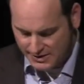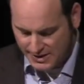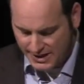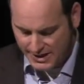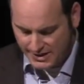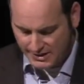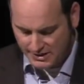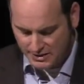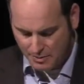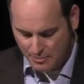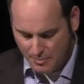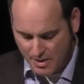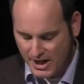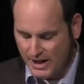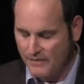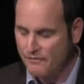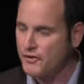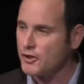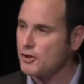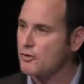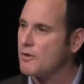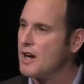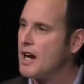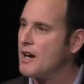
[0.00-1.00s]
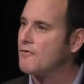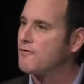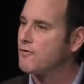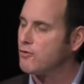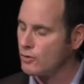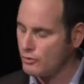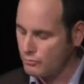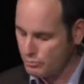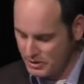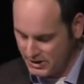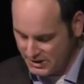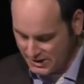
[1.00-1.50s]
tenant demand for ground
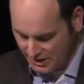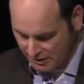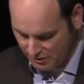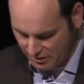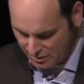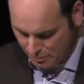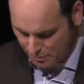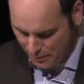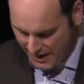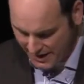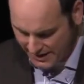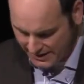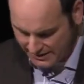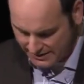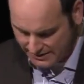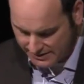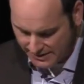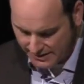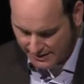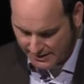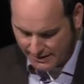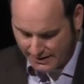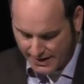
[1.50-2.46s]
floor retail space